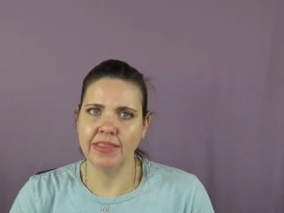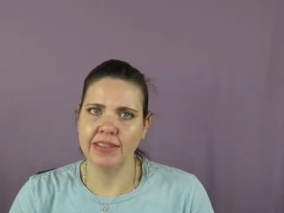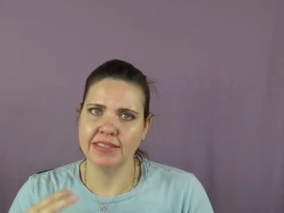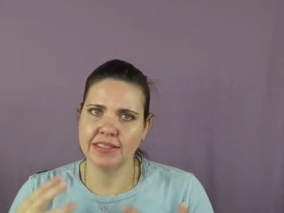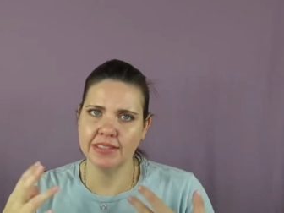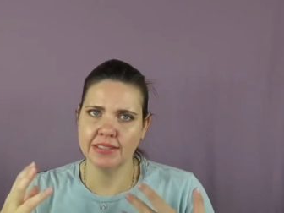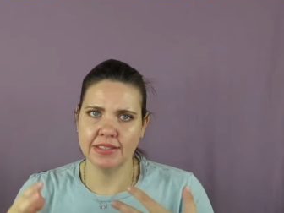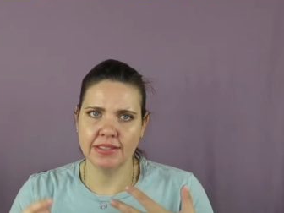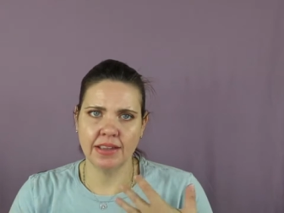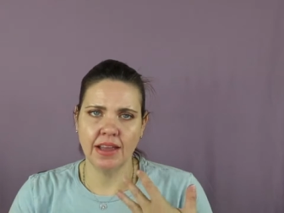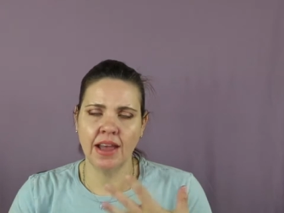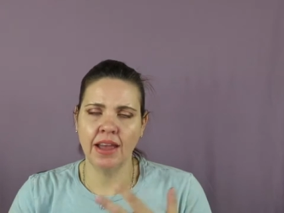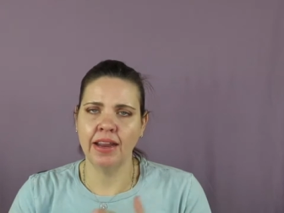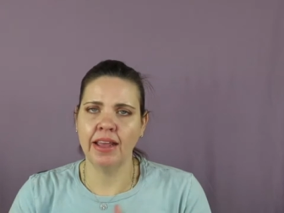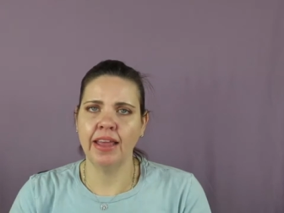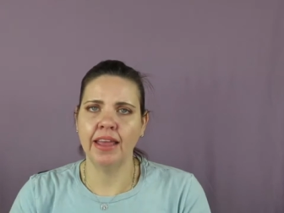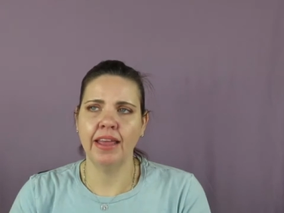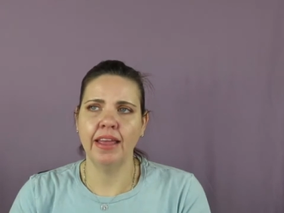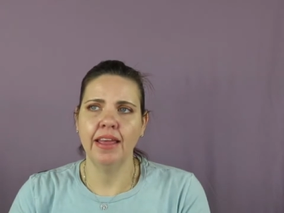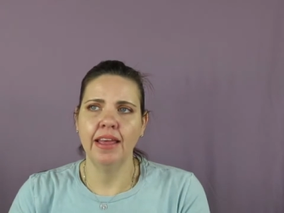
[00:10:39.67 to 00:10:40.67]
This is not
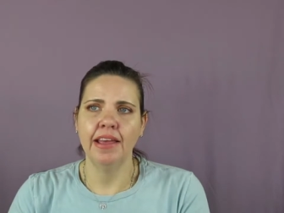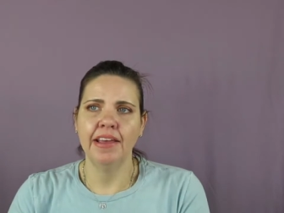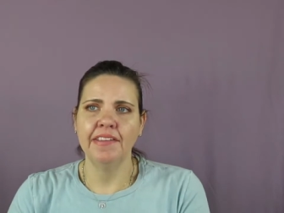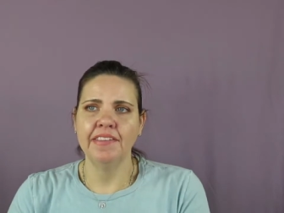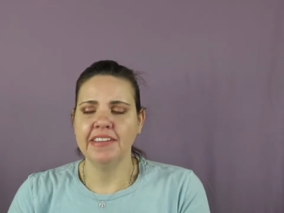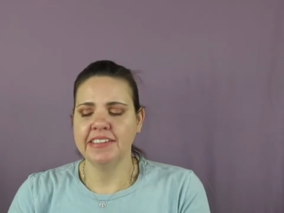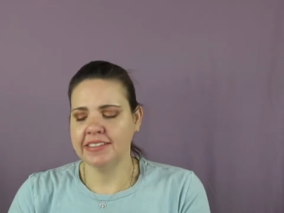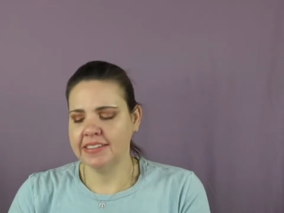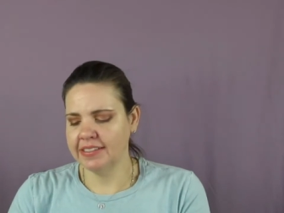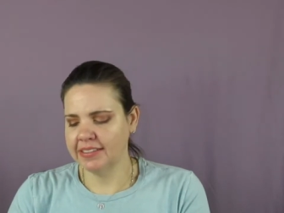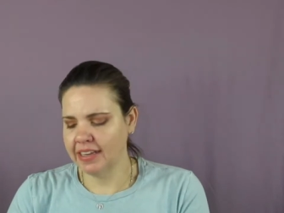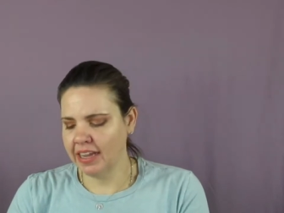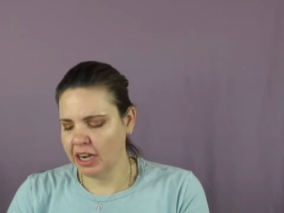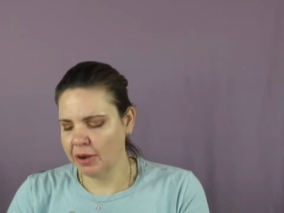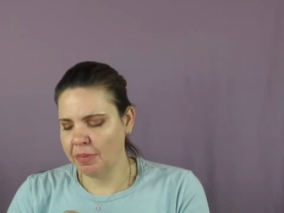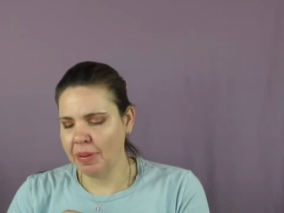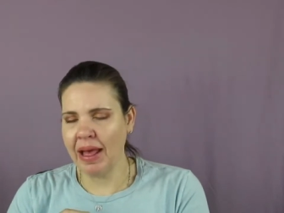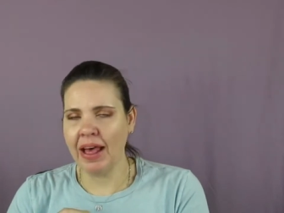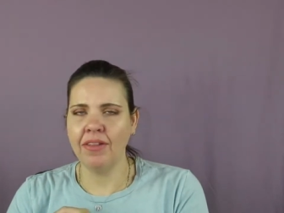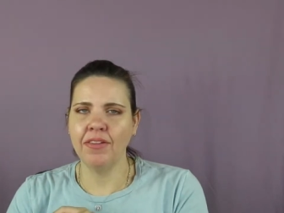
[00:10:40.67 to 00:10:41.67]
a, this is not
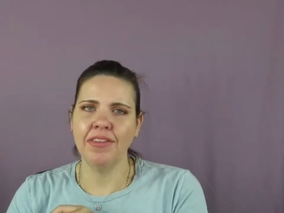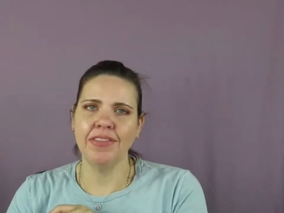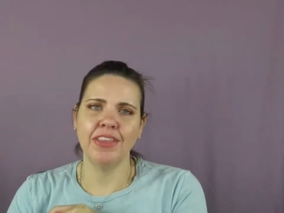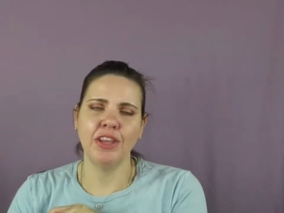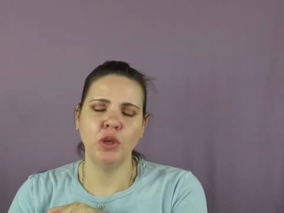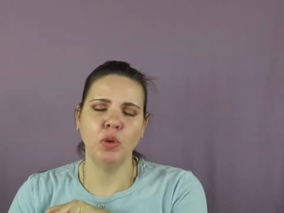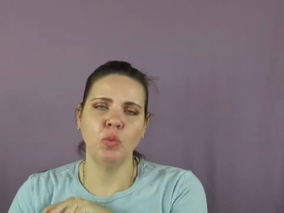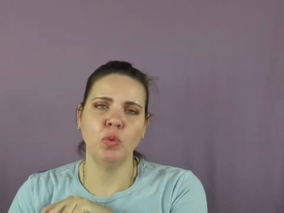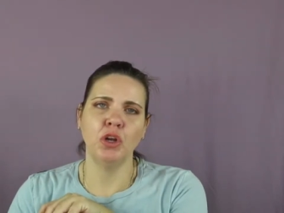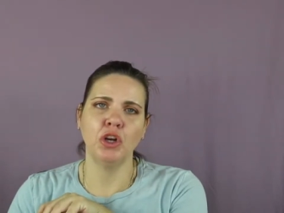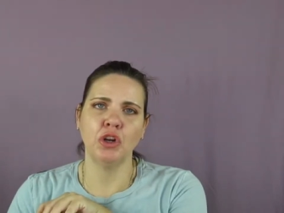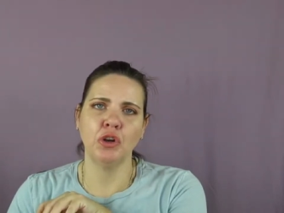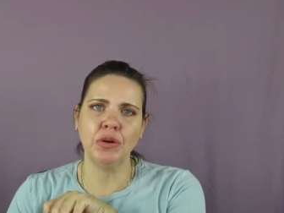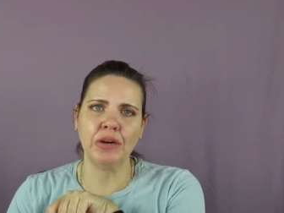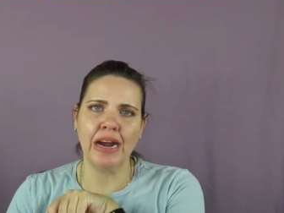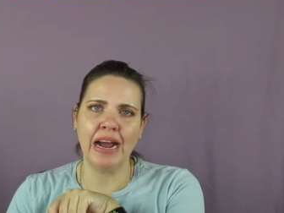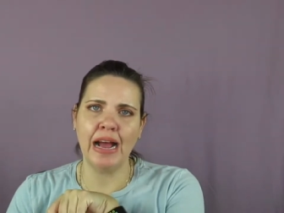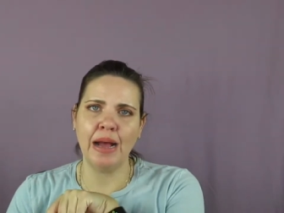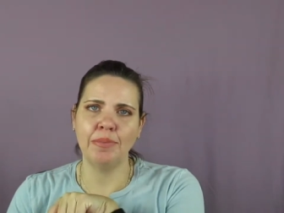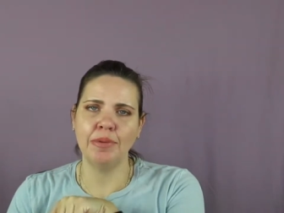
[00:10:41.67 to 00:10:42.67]
a palette that you want to
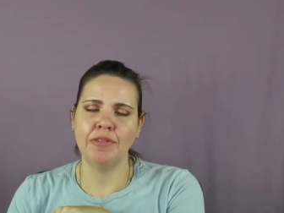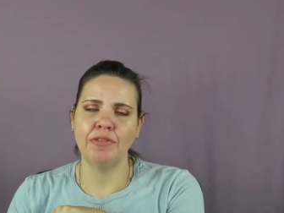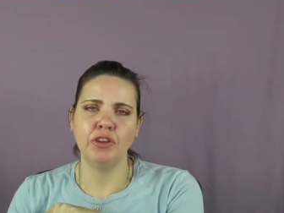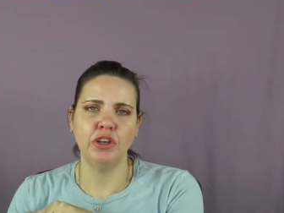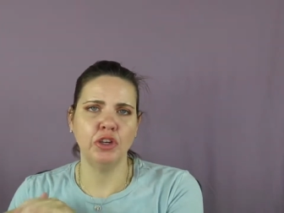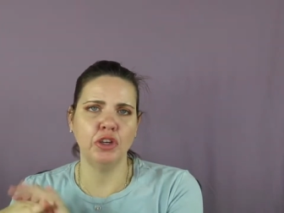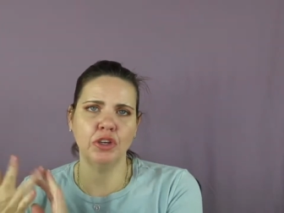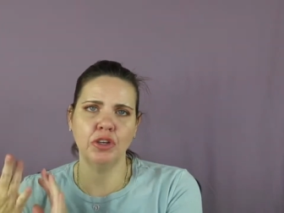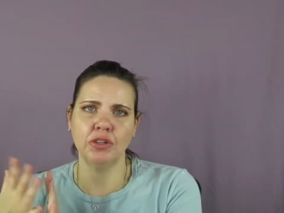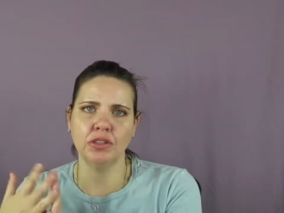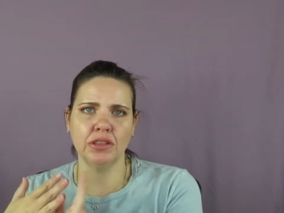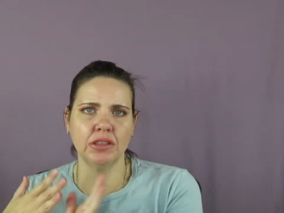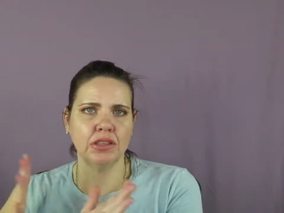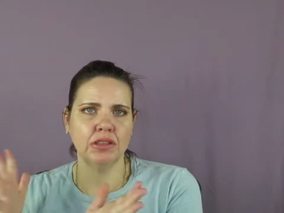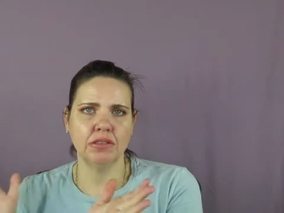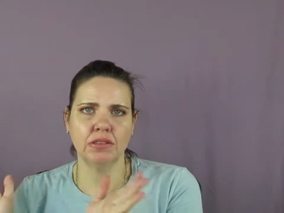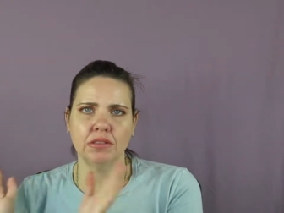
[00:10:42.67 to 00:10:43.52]
grab if you're,